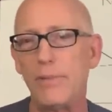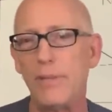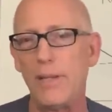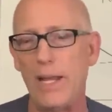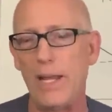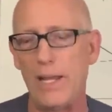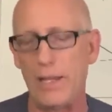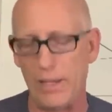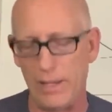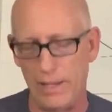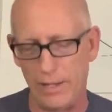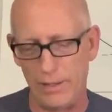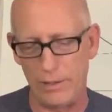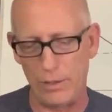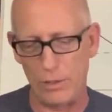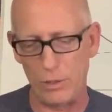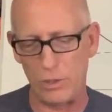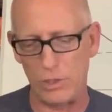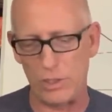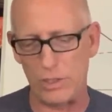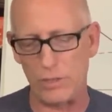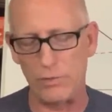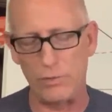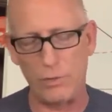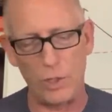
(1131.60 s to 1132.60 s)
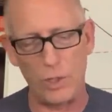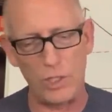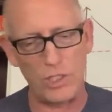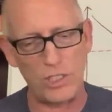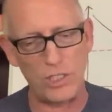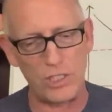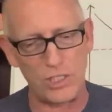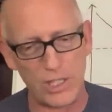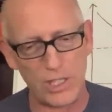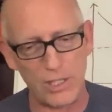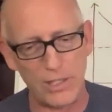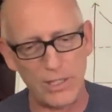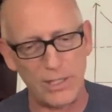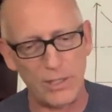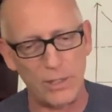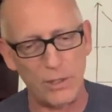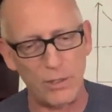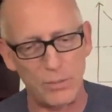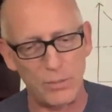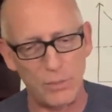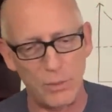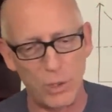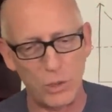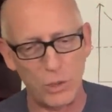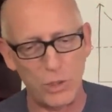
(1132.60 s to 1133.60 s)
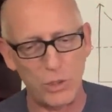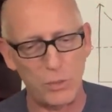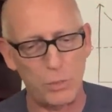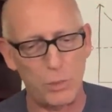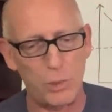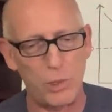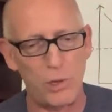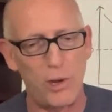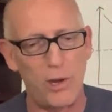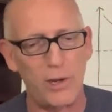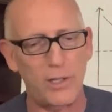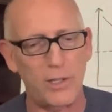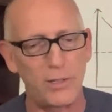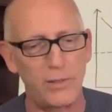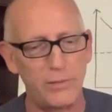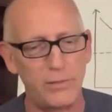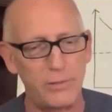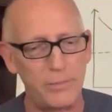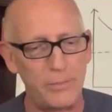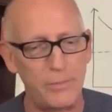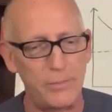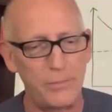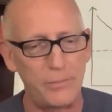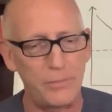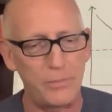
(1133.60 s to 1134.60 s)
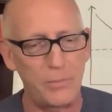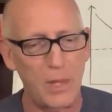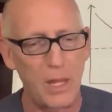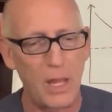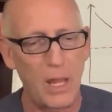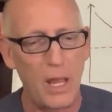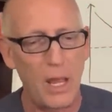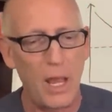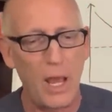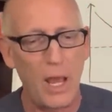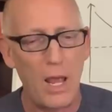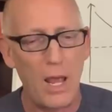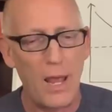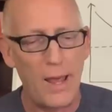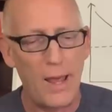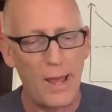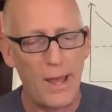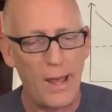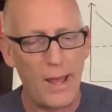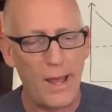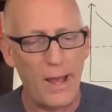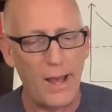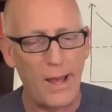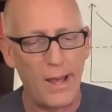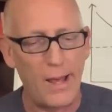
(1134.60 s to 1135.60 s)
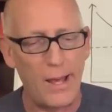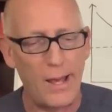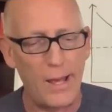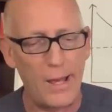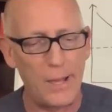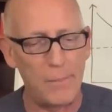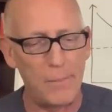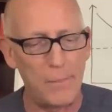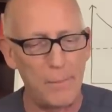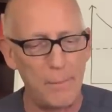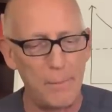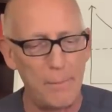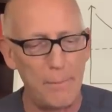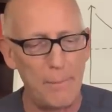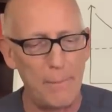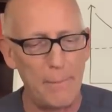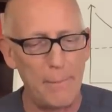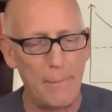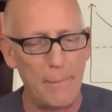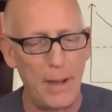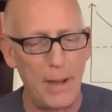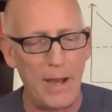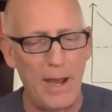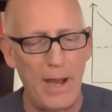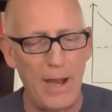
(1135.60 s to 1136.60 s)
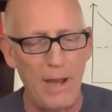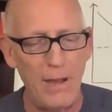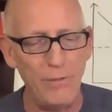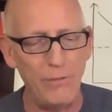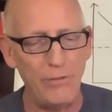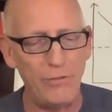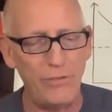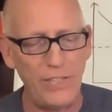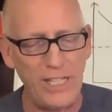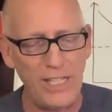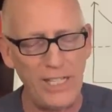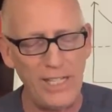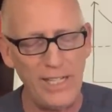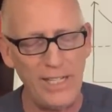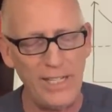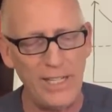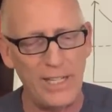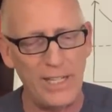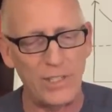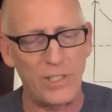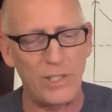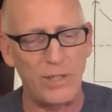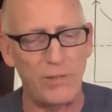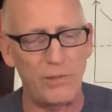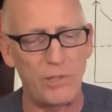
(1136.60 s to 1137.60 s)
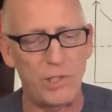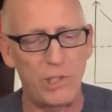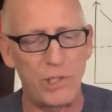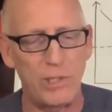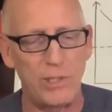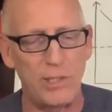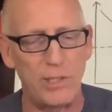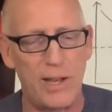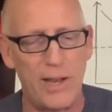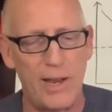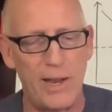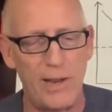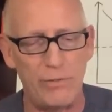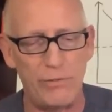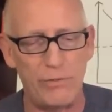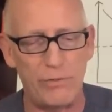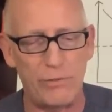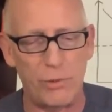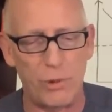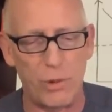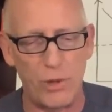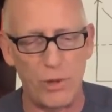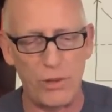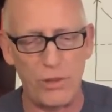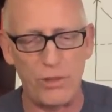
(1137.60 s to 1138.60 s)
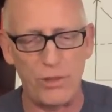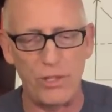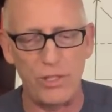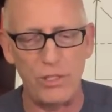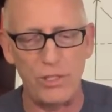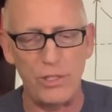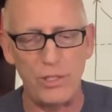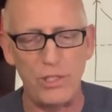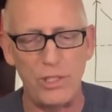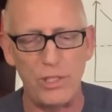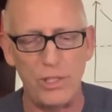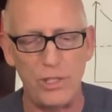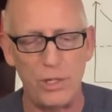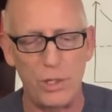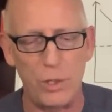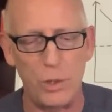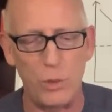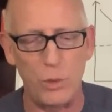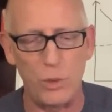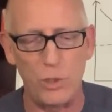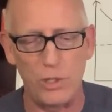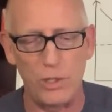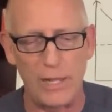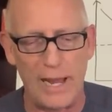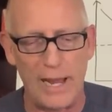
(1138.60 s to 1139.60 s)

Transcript: Uh, and those are the voices I think are the most productive. Um, I'm feeling as if July 4th this year will